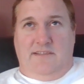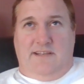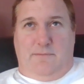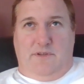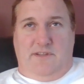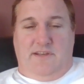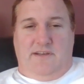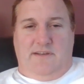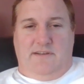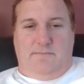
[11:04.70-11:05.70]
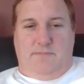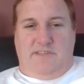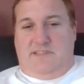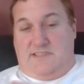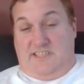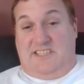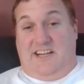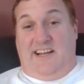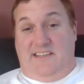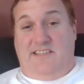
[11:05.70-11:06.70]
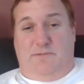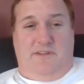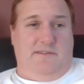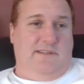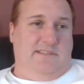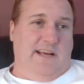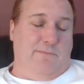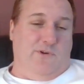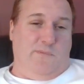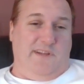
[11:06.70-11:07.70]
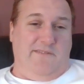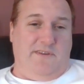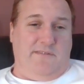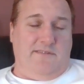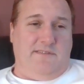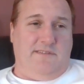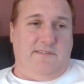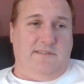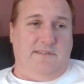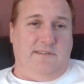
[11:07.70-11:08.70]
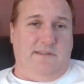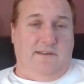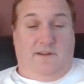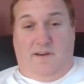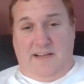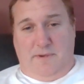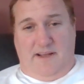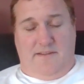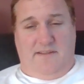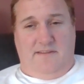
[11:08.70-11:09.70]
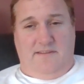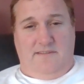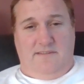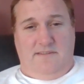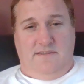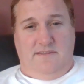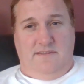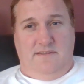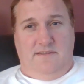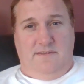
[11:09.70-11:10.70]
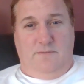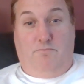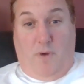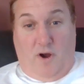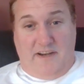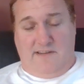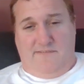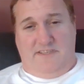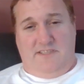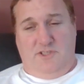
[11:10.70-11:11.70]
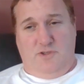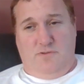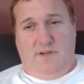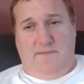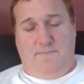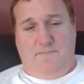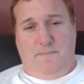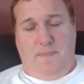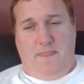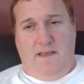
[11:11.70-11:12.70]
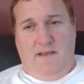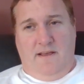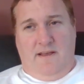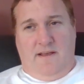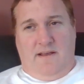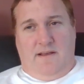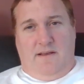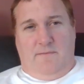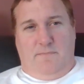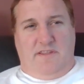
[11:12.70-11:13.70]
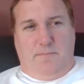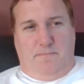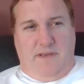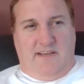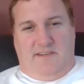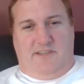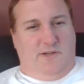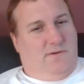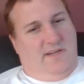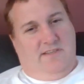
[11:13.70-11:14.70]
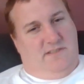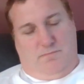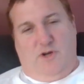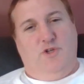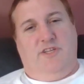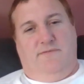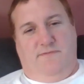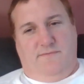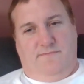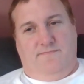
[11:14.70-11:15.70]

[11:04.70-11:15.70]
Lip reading: some of the bits that she changed, some of the tampering with evidence and lying about things, might convince a jury. But the big issue is the motive.